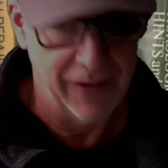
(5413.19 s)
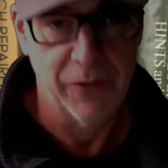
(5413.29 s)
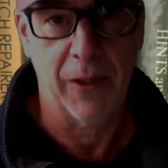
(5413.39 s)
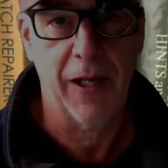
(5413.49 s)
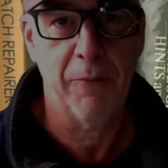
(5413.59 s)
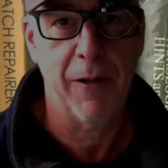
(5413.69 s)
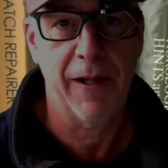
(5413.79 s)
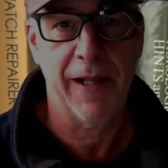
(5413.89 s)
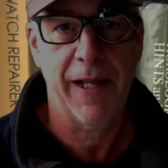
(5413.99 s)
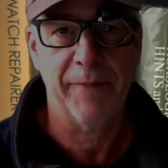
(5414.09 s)
So I got rid
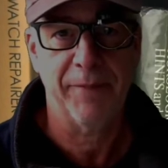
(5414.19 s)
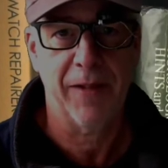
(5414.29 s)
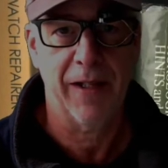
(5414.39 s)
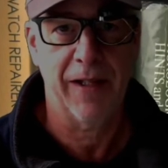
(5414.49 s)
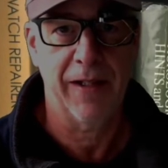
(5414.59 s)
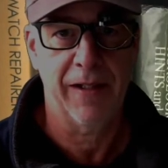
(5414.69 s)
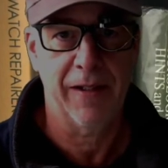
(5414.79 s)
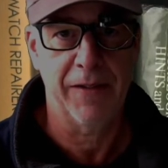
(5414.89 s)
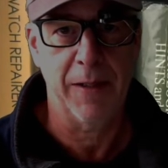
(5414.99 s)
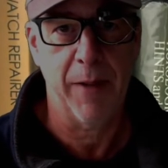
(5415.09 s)
of that. I uh,
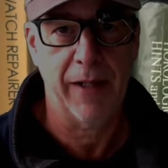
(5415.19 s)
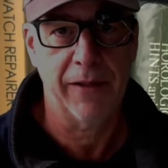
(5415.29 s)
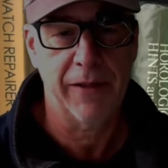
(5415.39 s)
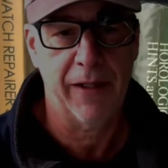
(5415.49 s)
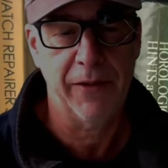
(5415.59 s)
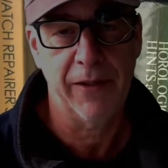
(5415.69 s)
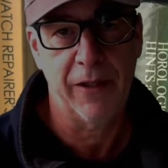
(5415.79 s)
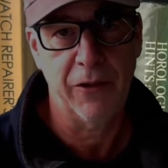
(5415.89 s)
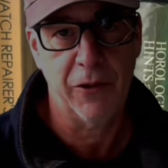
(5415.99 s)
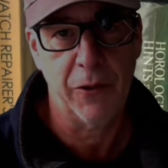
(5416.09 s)
demagnetized it, and
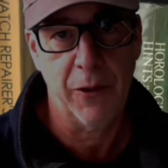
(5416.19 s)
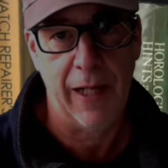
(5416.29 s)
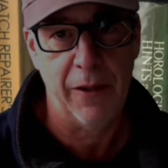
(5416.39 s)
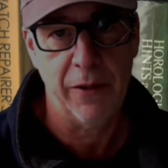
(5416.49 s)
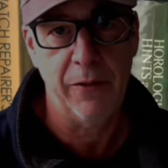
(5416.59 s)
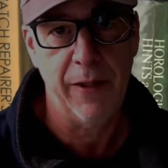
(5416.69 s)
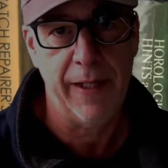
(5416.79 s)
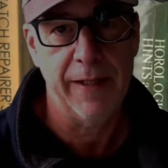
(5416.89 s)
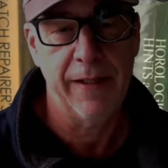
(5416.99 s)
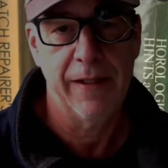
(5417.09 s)
I showed you how to do
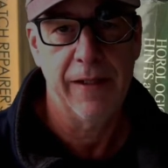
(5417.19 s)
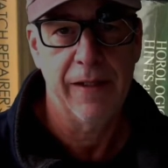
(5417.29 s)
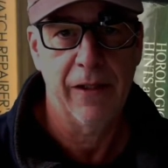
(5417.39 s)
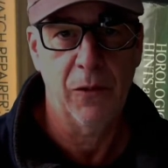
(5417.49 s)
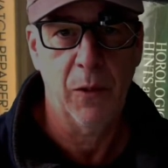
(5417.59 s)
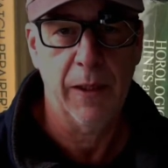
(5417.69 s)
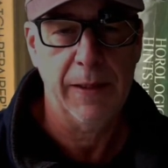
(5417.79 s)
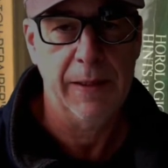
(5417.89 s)
that as well.